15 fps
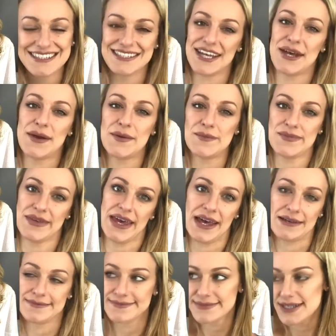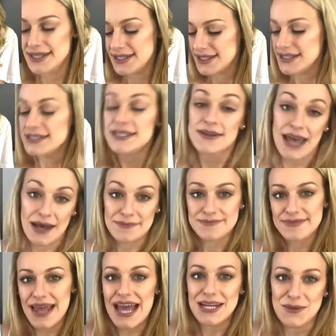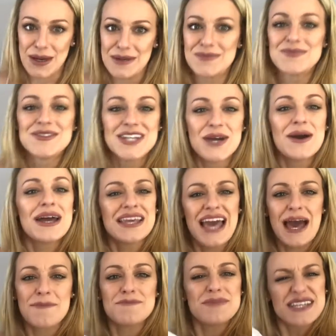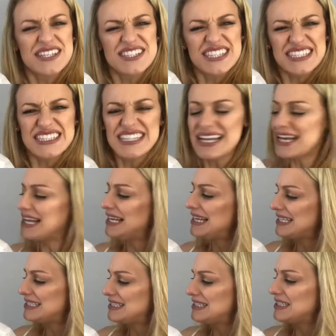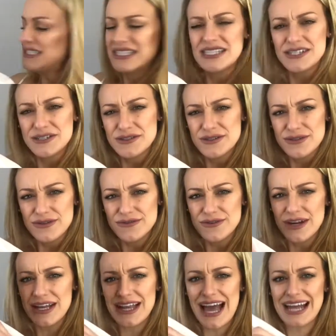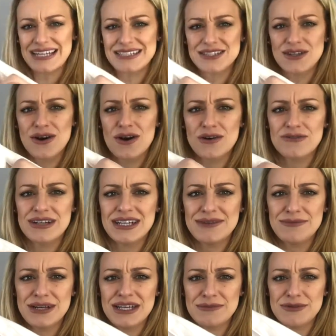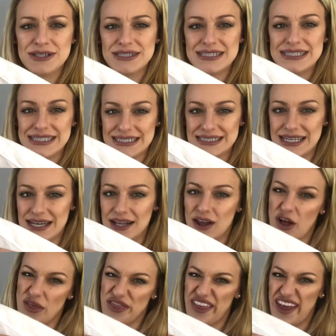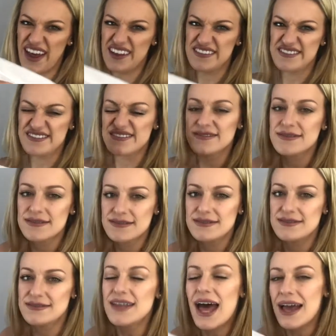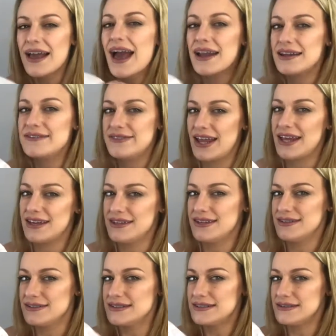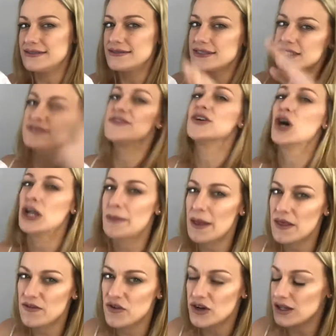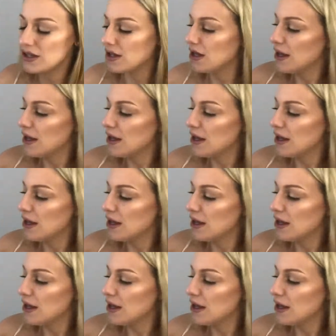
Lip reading: So yeah. So yeah. Anyway, so yeah, because this is like a little frill and it's got really, really pretty detail on there, I kind of like just forgot about the frill.